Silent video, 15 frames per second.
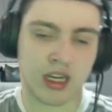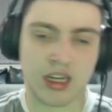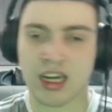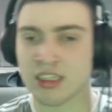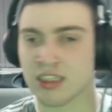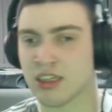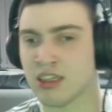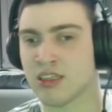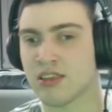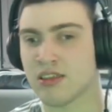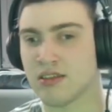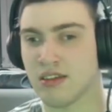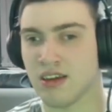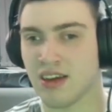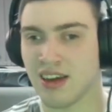
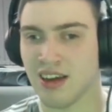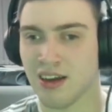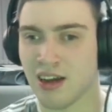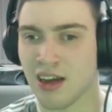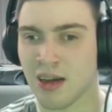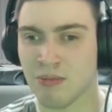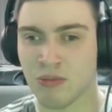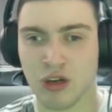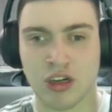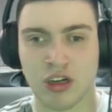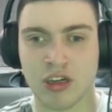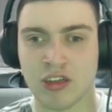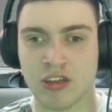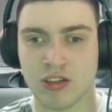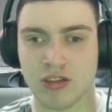I'm
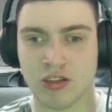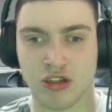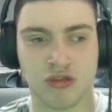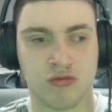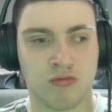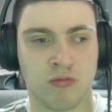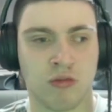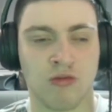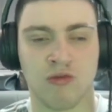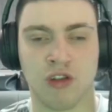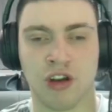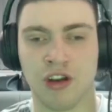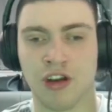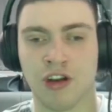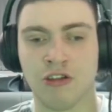really
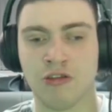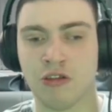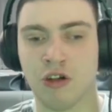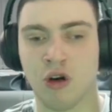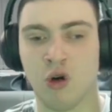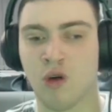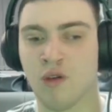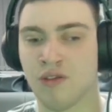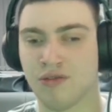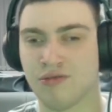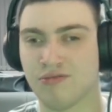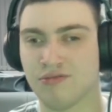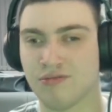running out of